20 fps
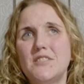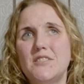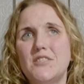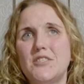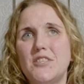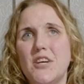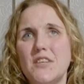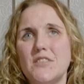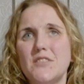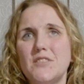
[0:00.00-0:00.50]

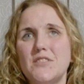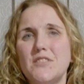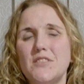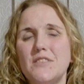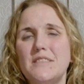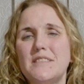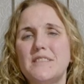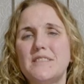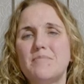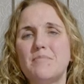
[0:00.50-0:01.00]
just
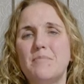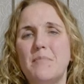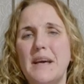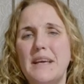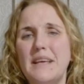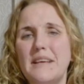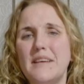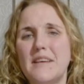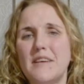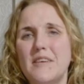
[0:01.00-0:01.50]
to
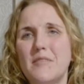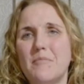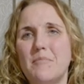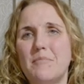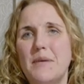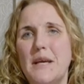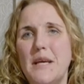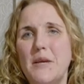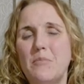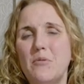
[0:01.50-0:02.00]
make
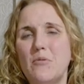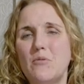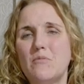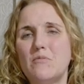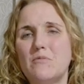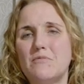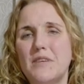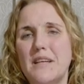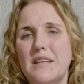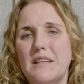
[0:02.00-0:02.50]
people
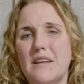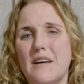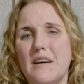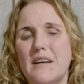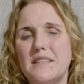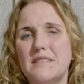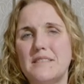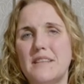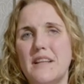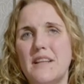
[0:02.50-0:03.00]

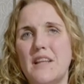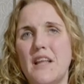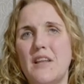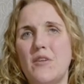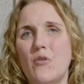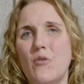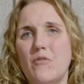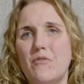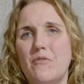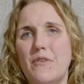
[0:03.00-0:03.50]
realise that they're
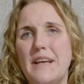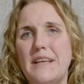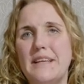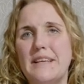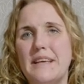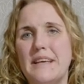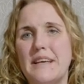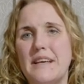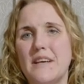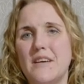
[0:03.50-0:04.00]
not
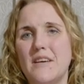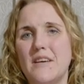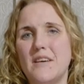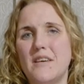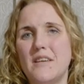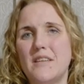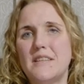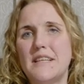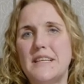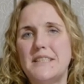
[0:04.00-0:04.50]
faking
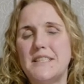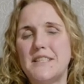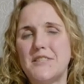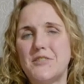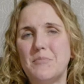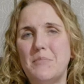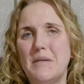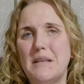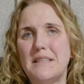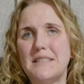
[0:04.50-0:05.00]
their
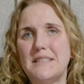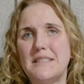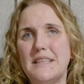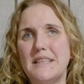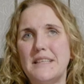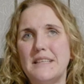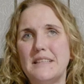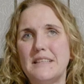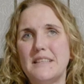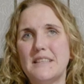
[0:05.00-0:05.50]

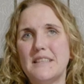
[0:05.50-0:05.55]
disability.